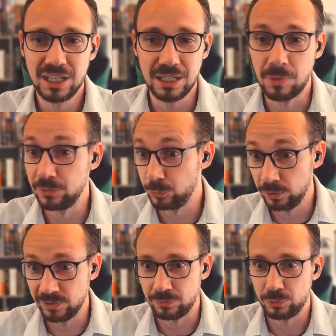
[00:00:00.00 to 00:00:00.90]
in my
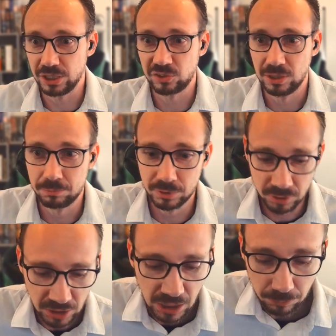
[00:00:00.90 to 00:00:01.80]
firmware, for example.
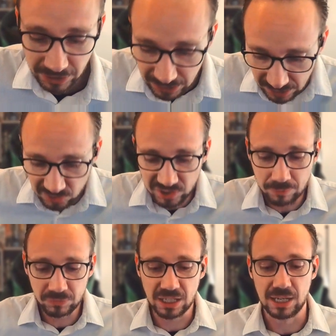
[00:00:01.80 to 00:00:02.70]
But at the same
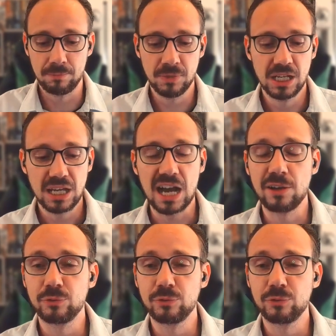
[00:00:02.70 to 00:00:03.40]
time, I've